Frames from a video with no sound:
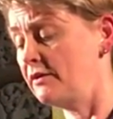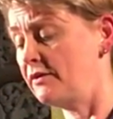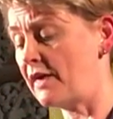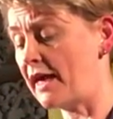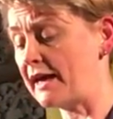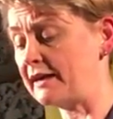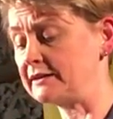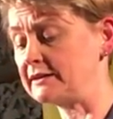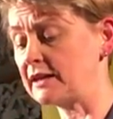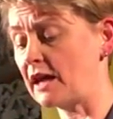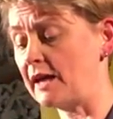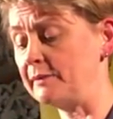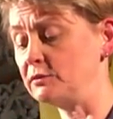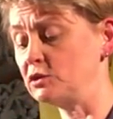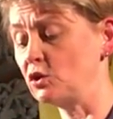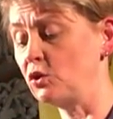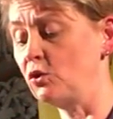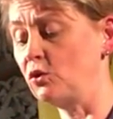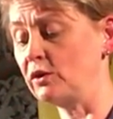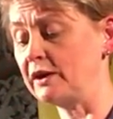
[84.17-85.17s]
that I'm
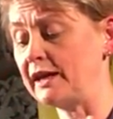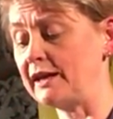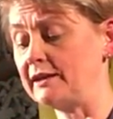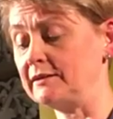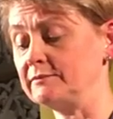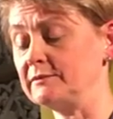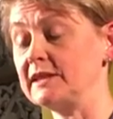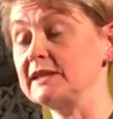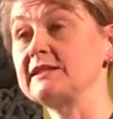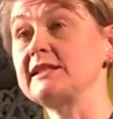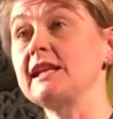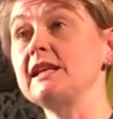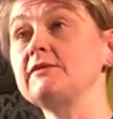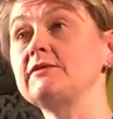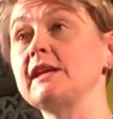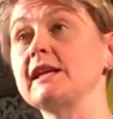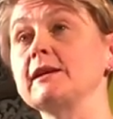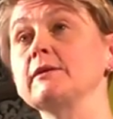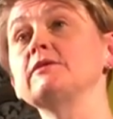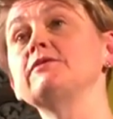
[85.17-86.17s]
talking this
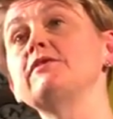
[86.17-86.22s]
evening.